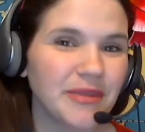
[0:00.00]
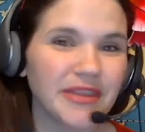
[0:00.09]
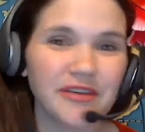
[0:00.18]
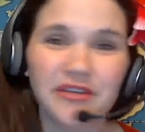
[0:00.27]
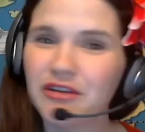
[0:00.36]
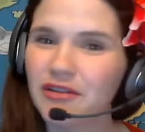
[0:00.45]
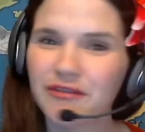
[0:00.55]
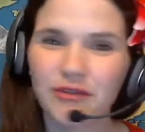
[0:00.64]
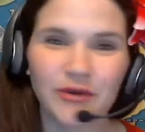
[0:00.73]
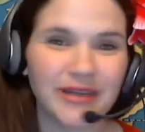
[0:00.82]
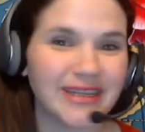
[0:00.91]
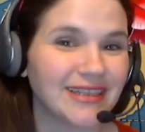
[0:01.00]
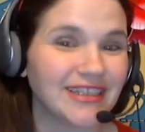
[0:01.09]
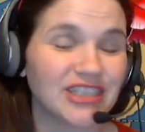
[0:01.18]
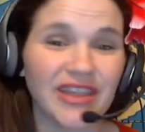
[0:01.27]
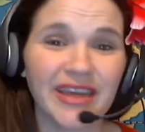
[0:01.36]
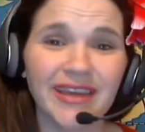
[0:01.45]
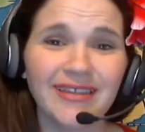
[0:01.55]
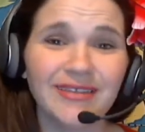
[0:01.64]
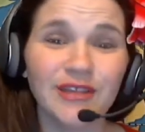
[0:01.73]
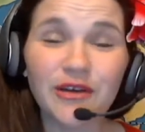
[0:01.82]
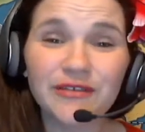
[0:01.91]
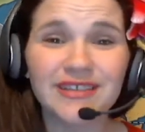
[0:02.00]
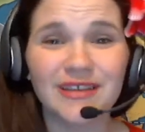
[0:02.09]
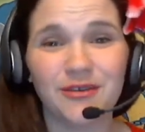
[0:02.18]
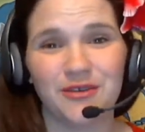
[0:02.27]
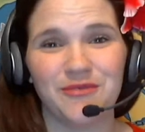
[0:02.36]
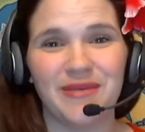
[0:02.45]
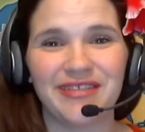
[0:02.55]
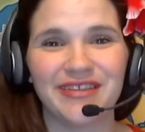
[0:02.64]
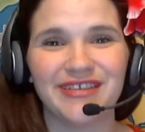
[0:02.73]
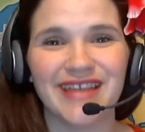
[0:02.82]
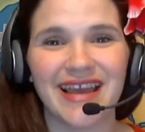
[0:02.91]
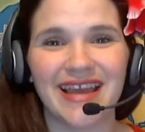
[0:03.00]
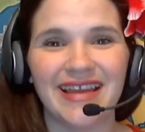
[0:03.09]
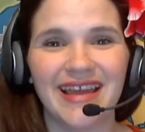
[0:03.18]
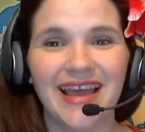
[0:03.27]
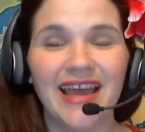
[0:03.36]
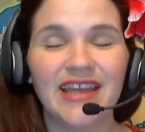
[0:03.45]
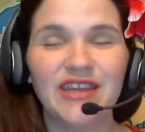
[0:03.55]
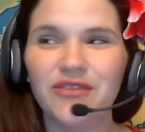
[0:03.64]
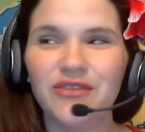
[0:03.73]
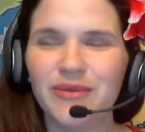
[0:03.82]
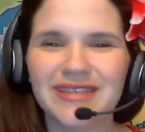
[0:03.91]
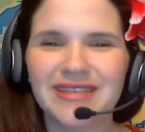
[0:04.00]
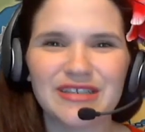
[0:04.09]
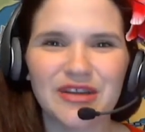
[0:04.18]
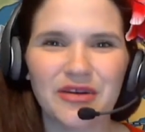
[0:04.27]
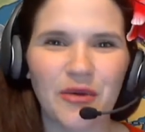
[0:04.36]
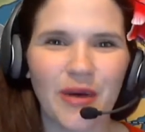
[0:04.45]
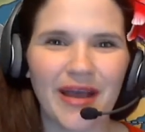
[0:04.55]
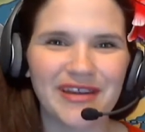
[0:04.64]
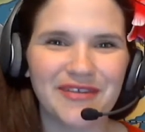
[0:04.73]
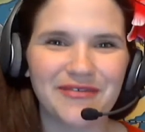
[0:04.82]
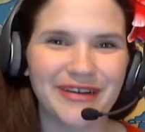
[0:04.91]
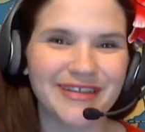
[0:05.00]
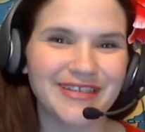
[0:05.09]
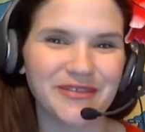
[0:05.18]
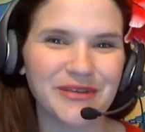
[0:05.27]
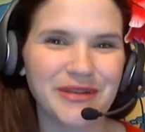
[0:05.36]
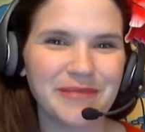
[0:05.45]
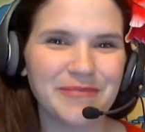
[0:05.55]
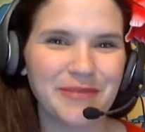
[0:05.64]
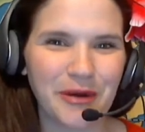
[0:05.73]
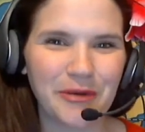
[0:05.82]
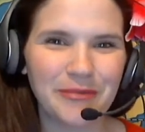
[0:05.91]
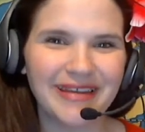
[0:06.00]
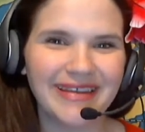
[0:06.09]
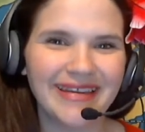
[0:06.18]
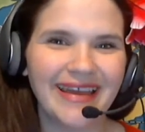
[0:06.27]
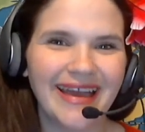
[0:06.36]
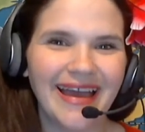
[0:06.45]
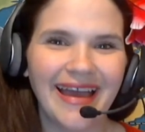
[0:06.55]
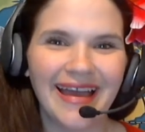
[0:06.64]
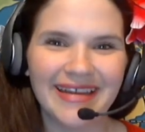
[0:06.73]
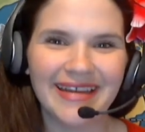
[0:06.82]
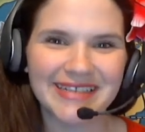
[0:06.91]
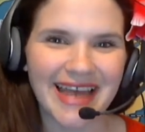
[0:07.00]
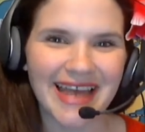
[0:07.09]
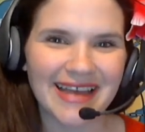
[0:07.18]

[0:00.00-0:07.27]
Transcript: But they're nearly fluent in English. They love to tell you about their day. Even the ones that start quiet at first, if you keep probing and just